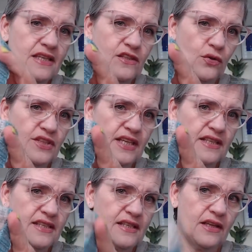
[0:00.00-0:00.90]
sock
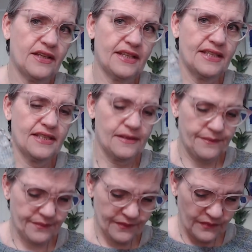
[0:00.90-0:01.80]
sets like this
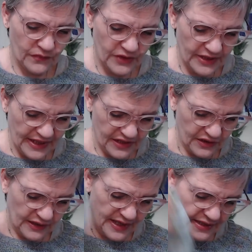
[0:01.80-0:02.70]
with
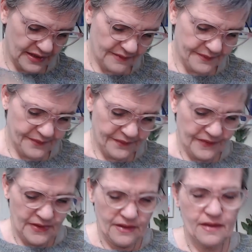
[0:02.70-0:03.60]
Glacial Lake.
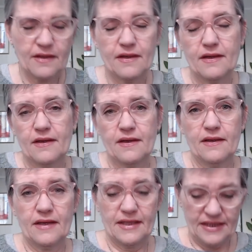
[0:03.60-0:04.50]

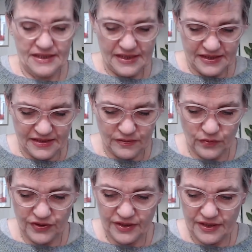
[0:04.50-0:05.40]
And this is
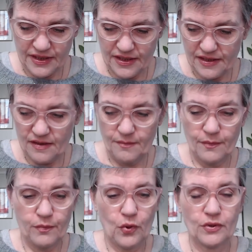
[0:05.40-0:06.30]
what the
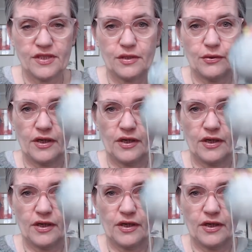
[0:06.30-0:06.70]
bolts look